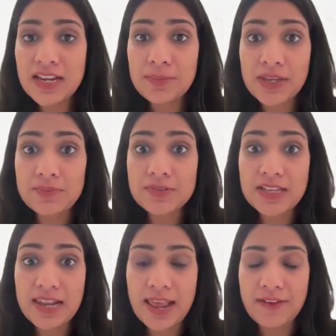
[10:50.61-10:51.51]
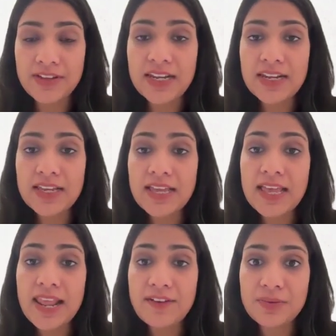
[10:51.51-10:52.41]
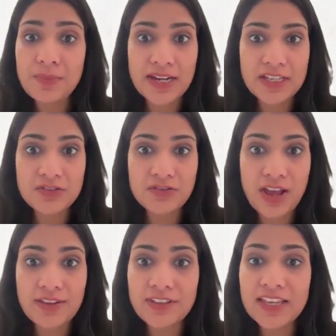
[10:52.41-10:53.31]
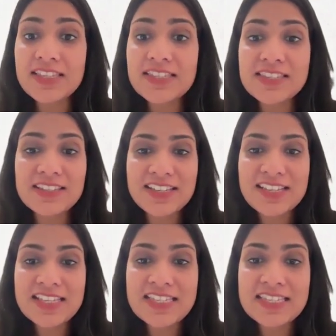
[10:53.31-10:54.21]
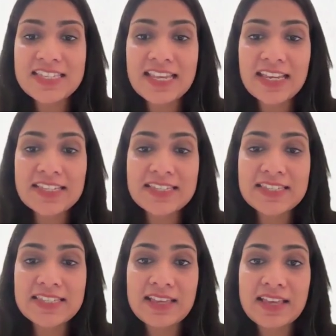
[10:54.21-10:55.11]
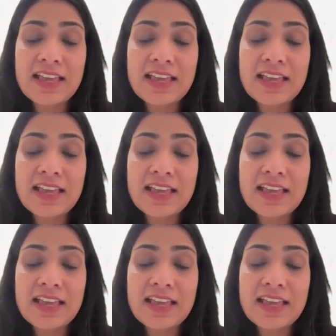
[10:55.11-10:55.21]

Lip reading: It becomes 11. 11 minus 5 is 6.